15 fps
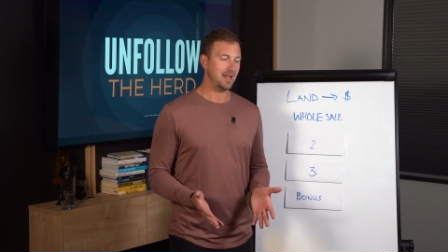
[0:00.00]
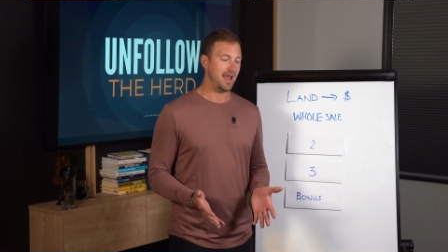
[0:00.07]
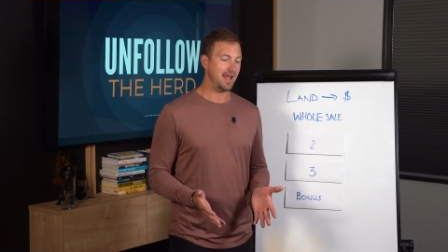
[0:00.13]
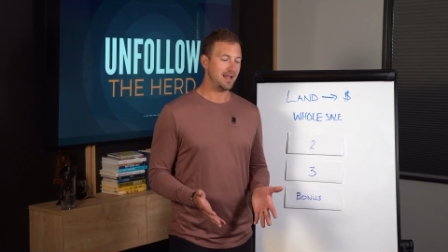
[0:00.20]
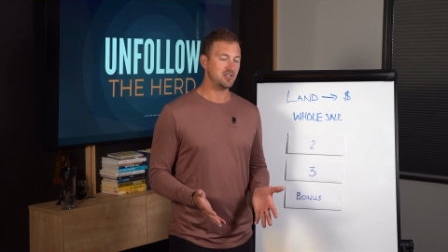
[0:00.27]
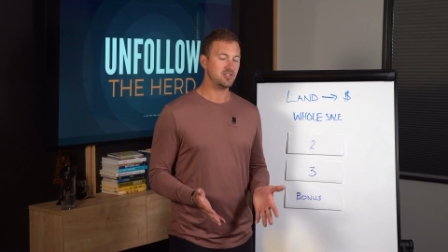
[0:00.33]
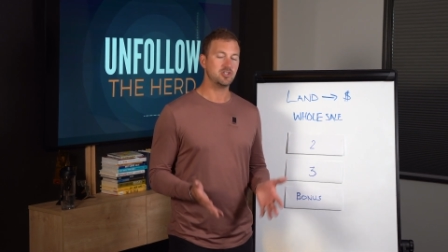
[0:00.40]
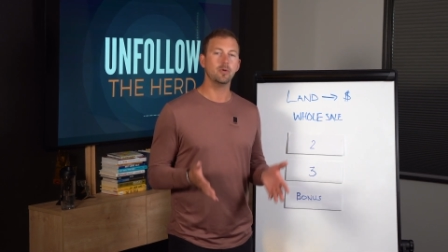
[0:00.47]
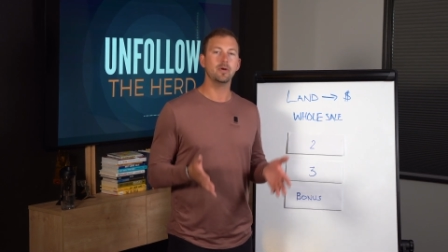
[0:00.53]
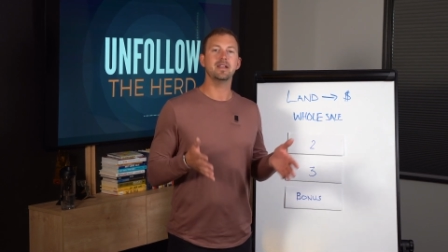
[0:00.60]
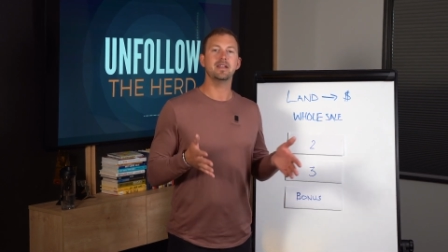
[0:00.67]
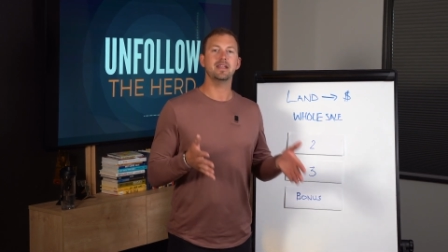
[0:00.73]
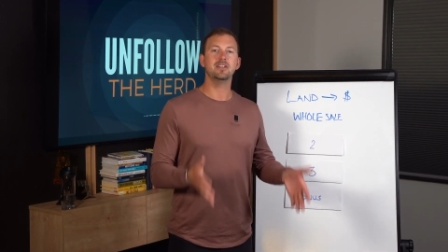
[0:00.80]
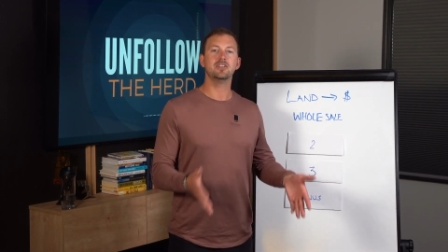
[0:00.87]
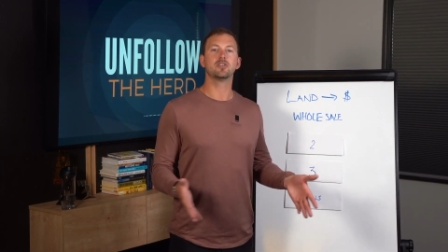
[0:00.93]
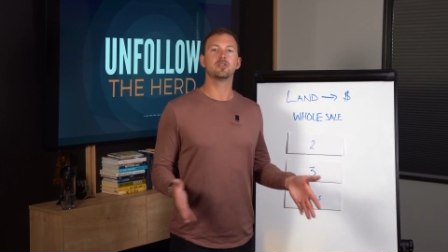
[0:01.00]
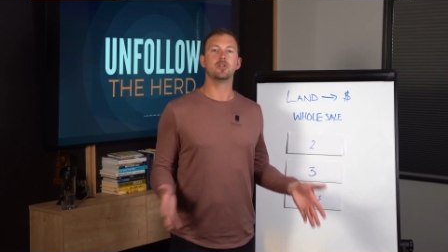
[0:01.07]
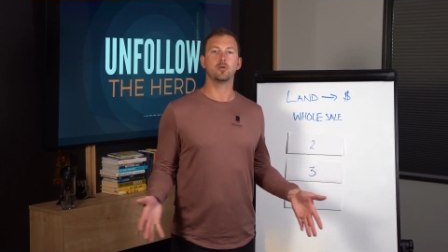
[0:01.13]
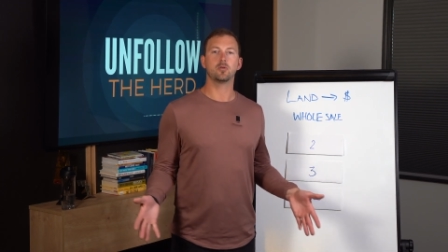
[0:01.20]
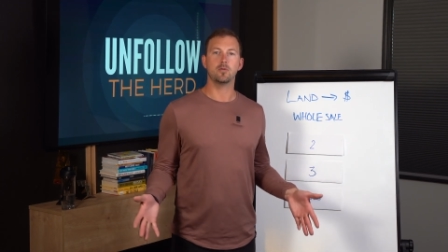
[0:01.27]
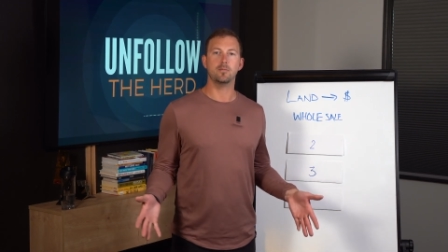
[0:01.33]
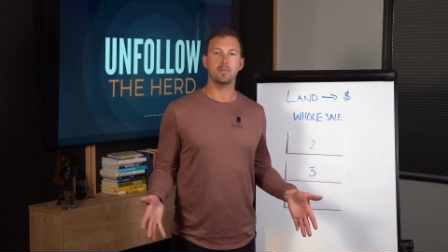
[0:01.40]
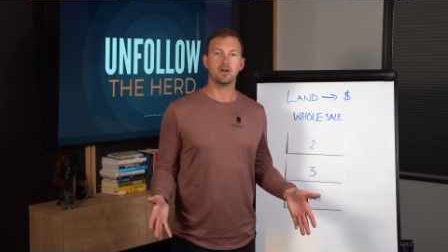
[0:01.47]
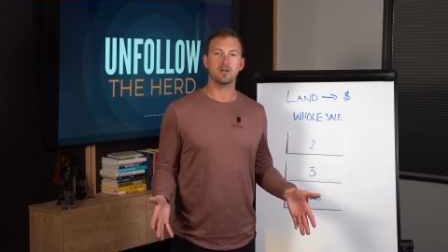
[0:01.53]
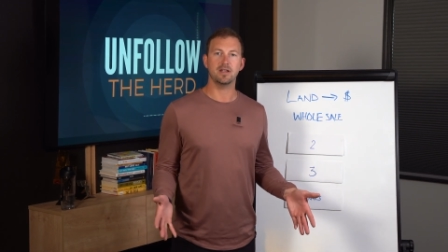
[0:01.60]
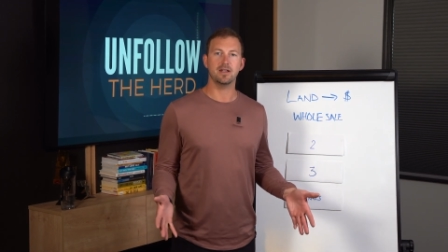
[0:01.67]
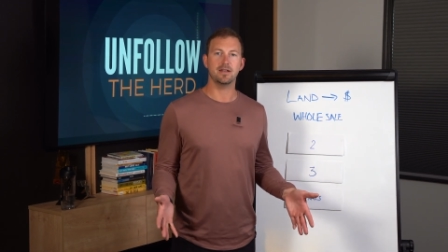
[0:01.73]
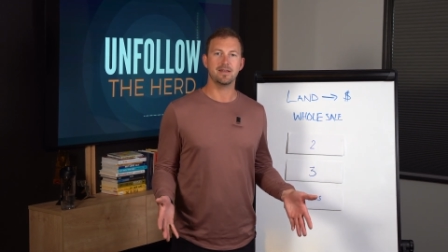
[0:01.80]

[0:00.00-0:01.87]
And do it in your local market.